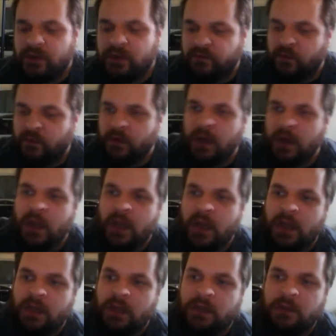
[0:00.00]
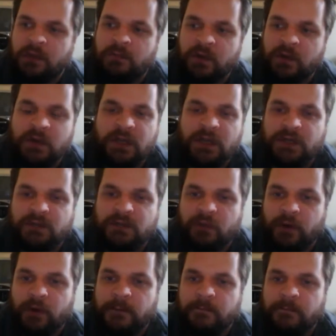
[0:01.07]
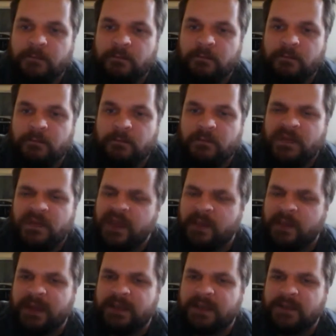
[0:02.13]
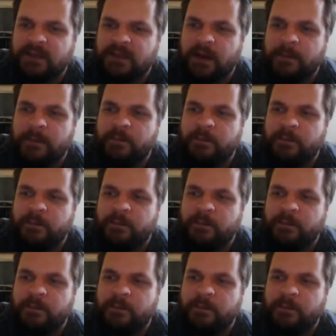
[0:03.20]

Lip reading: for community support. Think about this, right?